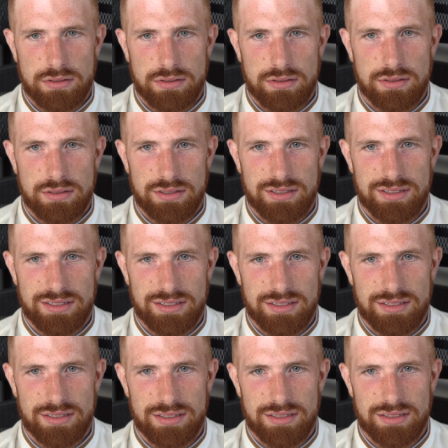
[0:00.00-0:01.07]

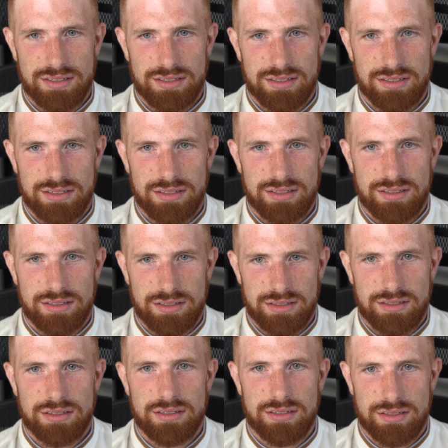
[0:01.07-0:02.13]

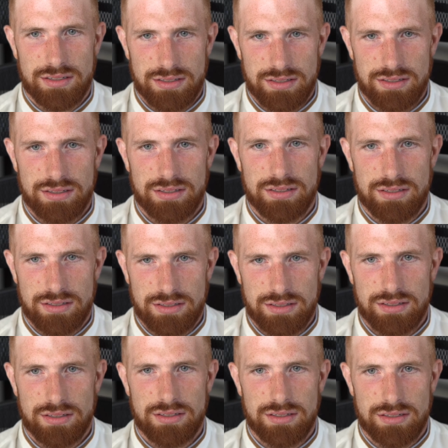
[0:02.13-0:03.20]

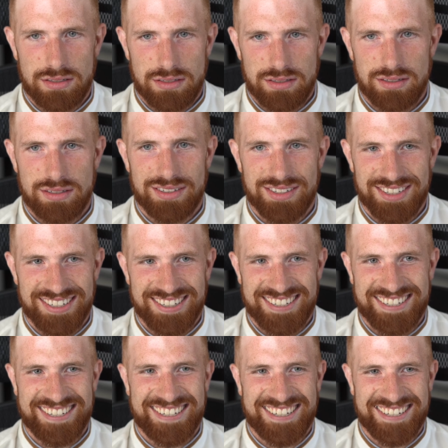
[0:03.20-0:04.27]

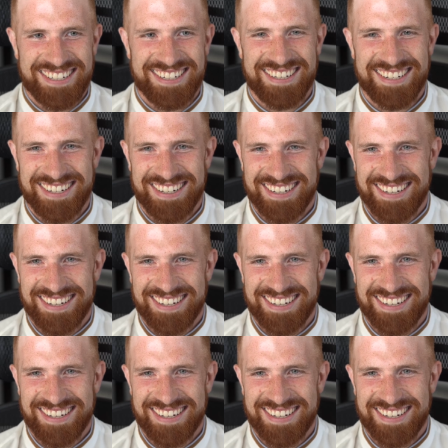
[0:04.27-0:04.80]
No words are spoken by the person on screen.